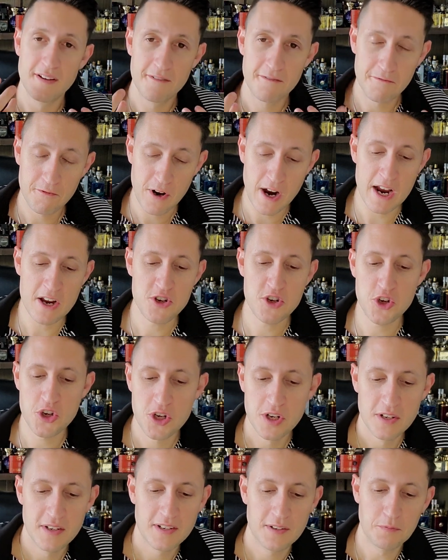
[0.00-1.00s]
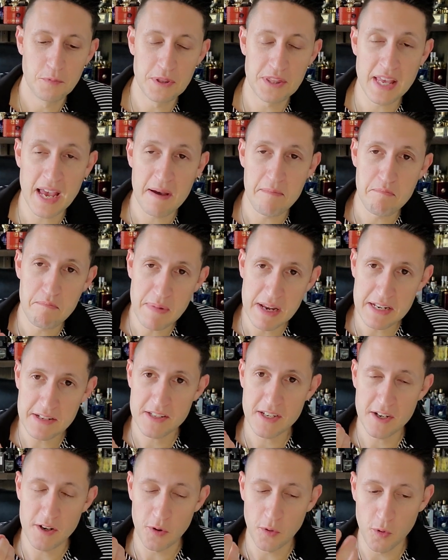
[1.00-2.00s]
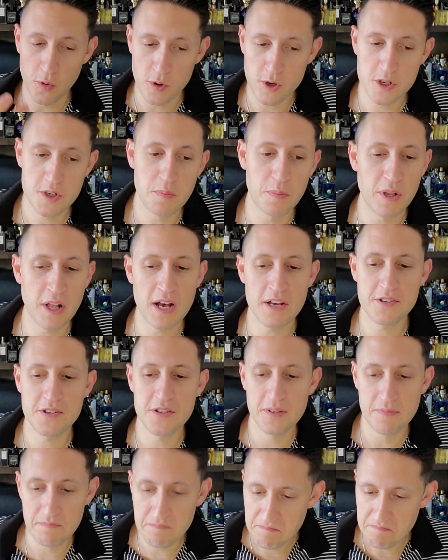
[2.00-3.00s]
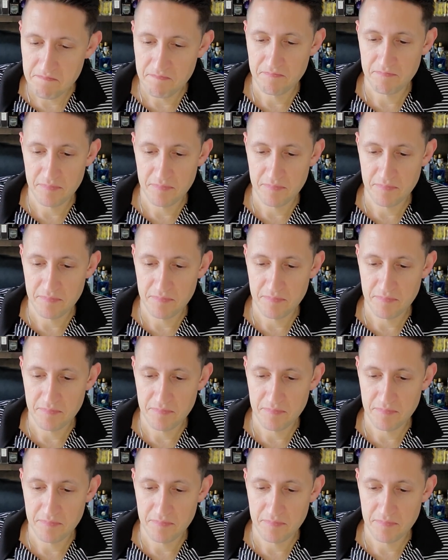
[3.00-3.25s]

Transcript: fresh, with that mint and orange blossom.